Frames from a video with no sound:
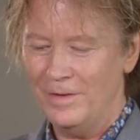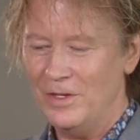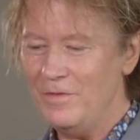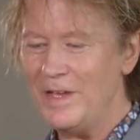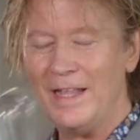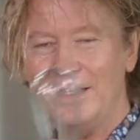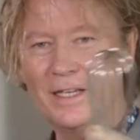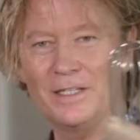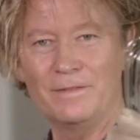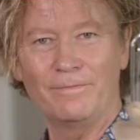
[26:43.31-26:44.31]
You've got
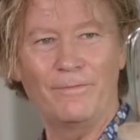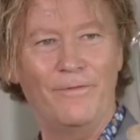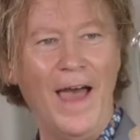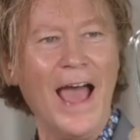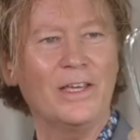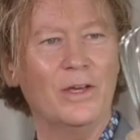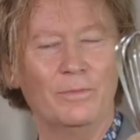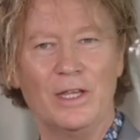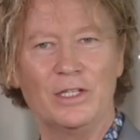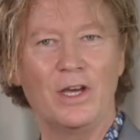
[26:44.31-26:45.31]
this
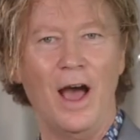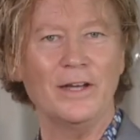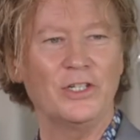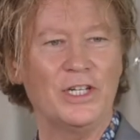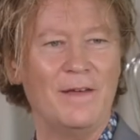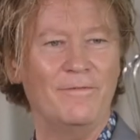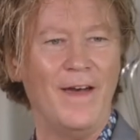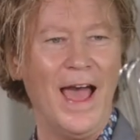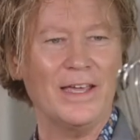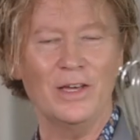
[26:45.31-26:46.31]
vacuum, this God shaped
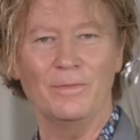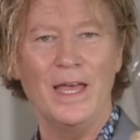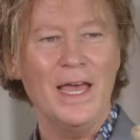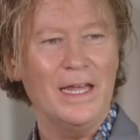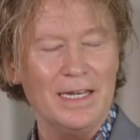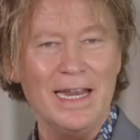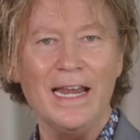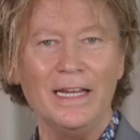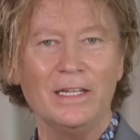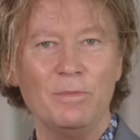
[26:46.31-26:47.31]
vacuum,
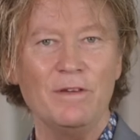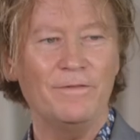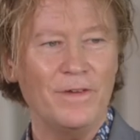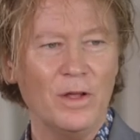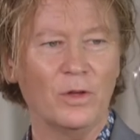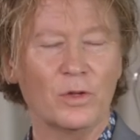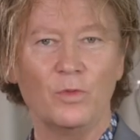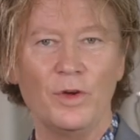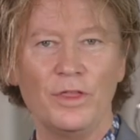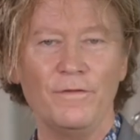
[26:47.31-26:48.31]
needing to be filled
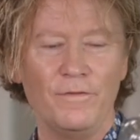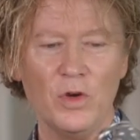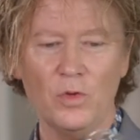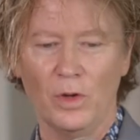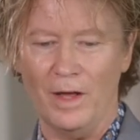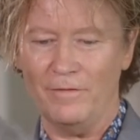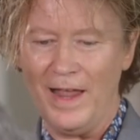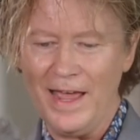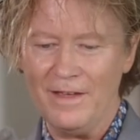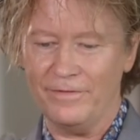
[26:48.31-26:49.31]
with the fuel of
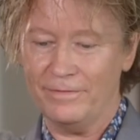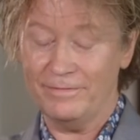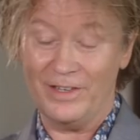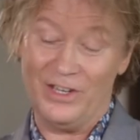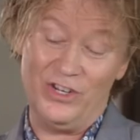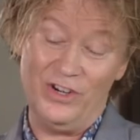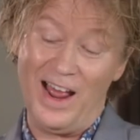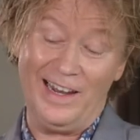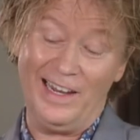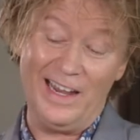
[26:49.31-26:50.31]
life because you're
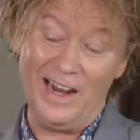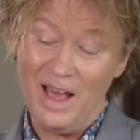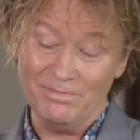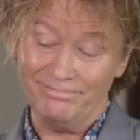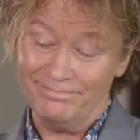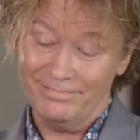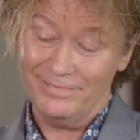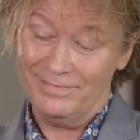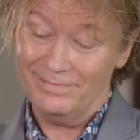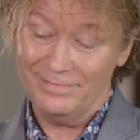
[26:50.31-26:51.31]
not lit up,
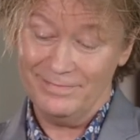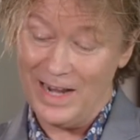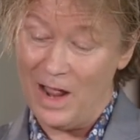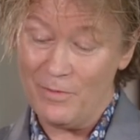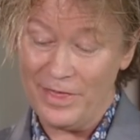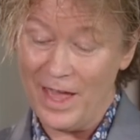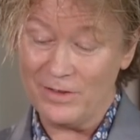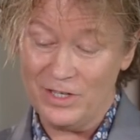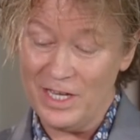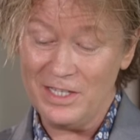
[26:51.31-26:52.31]
not without
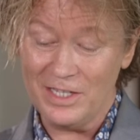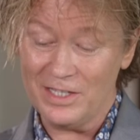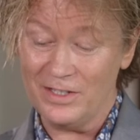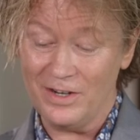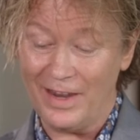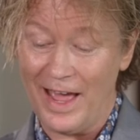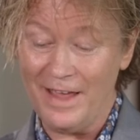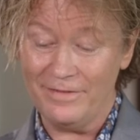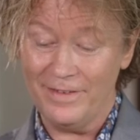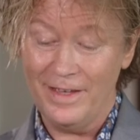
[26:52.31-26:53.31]
Jesus in your
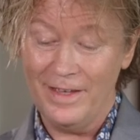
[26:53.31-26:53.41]
life.